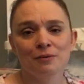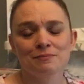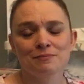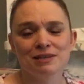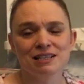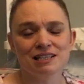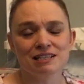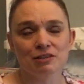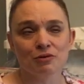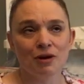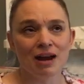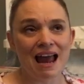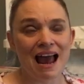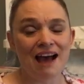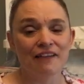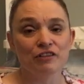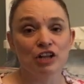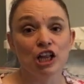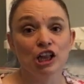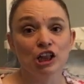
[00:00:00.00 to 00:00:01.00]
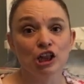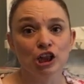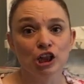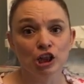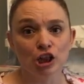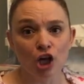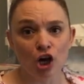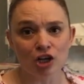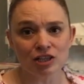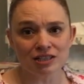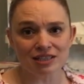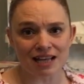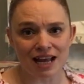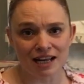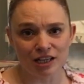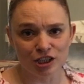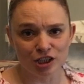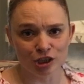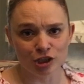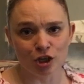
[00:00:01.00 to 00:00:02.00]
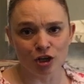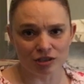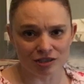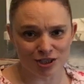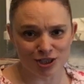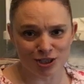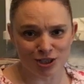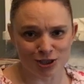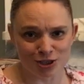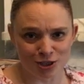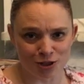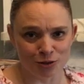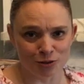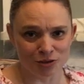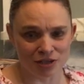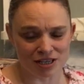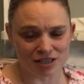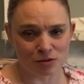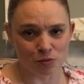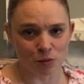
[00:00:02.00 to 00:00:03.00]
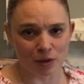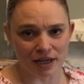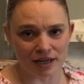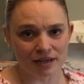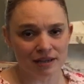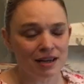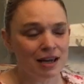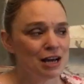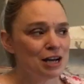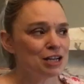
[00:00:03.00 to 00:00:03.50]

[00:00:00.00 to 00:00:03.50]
So I have lots and lots to do this week.